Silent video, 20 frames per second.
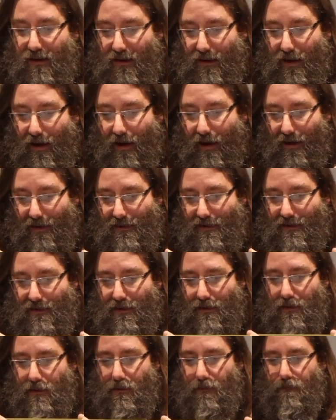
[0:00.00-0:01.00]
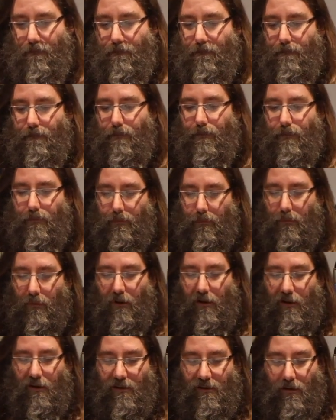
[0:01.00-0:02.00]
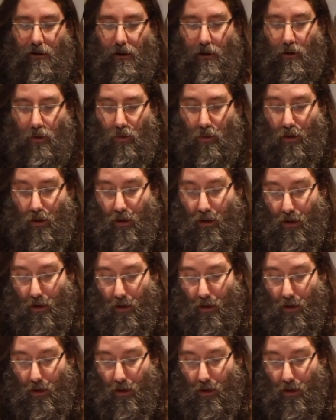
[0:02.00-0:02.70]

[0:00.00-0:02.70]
cut. So